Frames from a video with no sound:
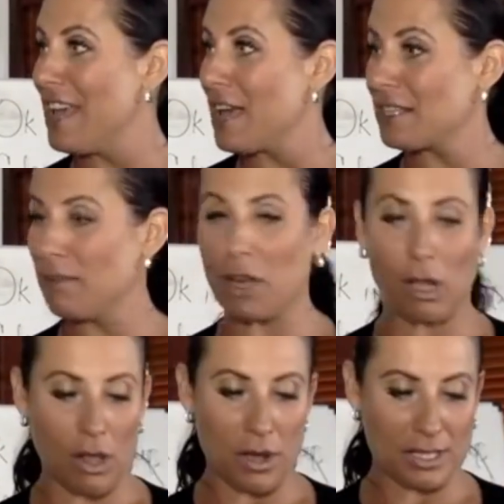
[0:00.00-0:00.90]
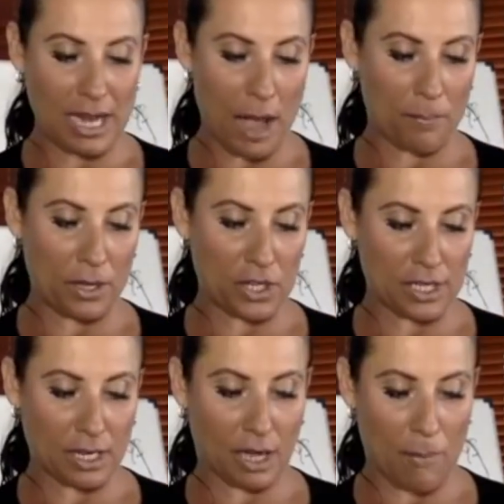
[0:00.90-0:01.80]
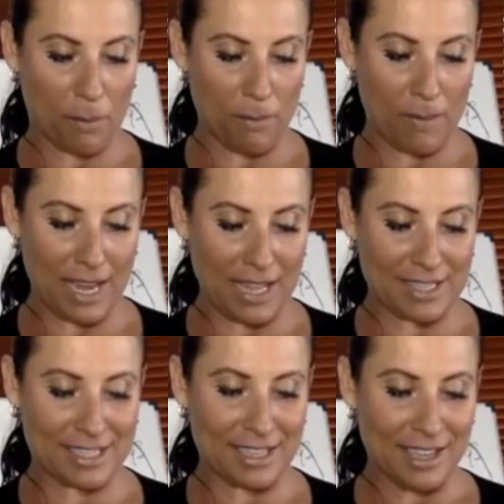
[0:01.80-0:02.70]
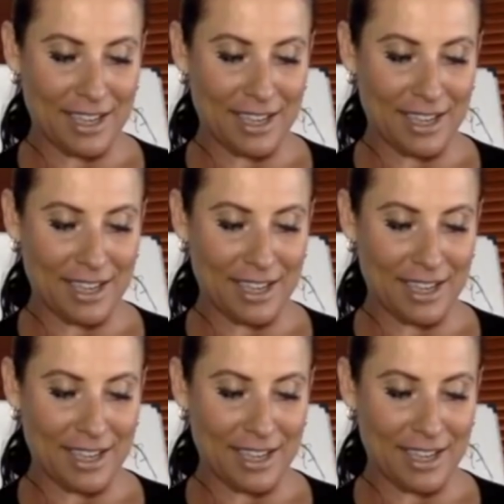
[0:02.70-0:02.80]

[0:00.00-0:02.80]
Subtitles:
so I'm going to close it up in just a couple minutes.